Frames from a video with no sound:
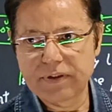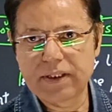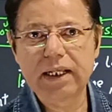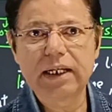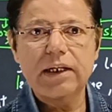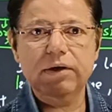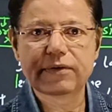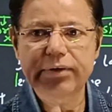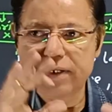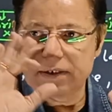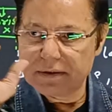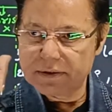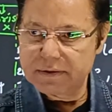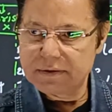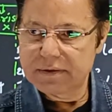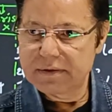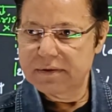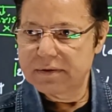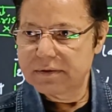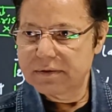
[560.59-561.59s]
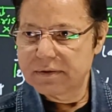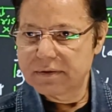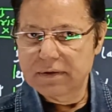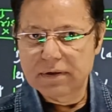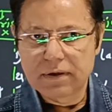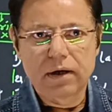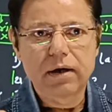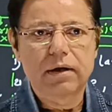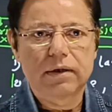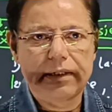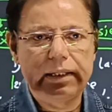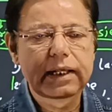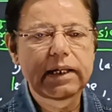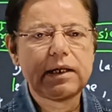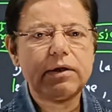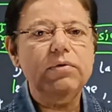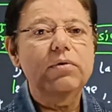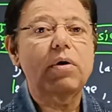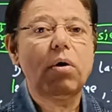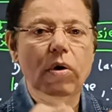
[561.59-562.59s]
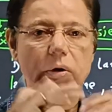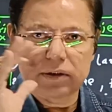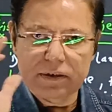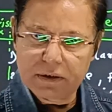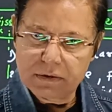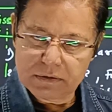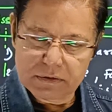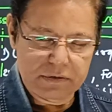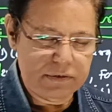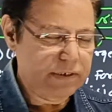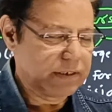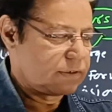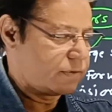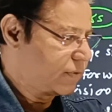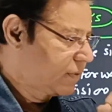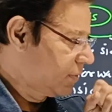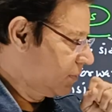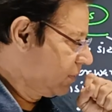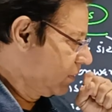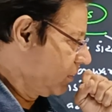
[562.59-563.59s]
They live on the trees.